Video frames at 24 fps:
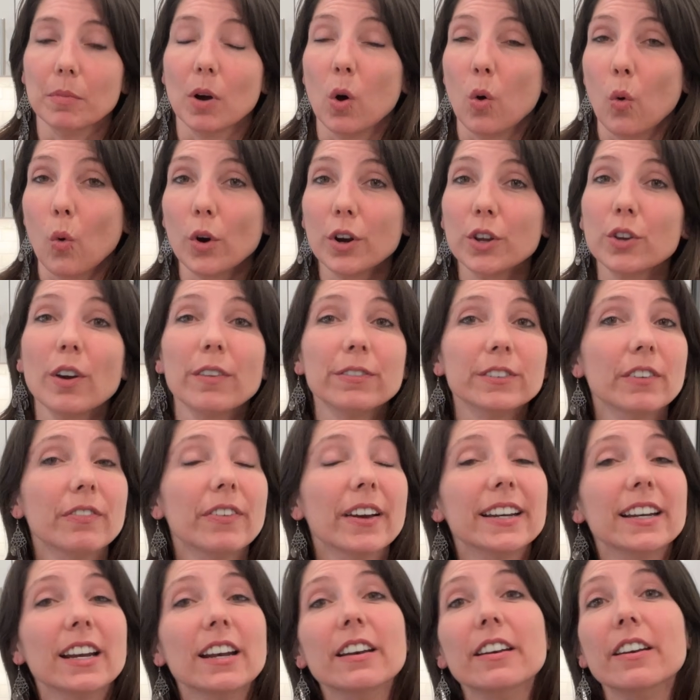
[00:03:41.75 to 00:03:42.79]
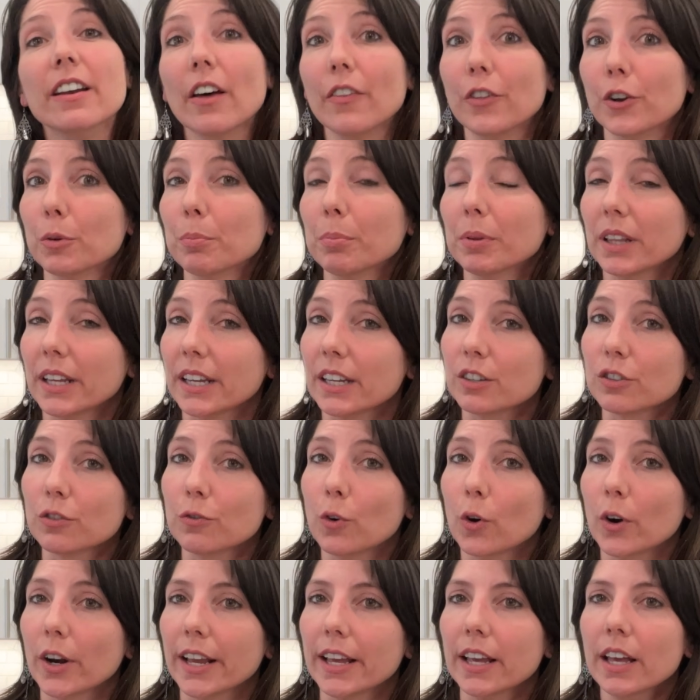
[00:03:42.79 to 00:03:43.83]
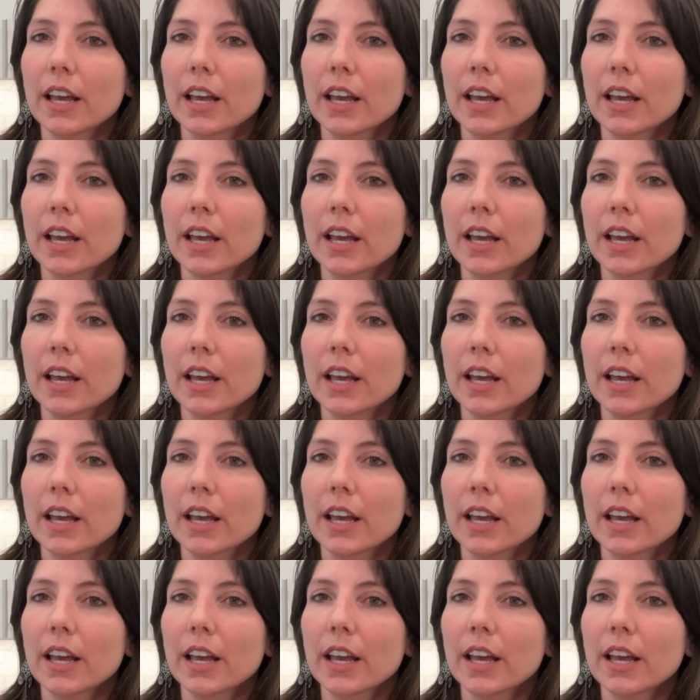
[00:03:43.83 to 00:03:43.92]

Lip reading: Or you have to find another place for it.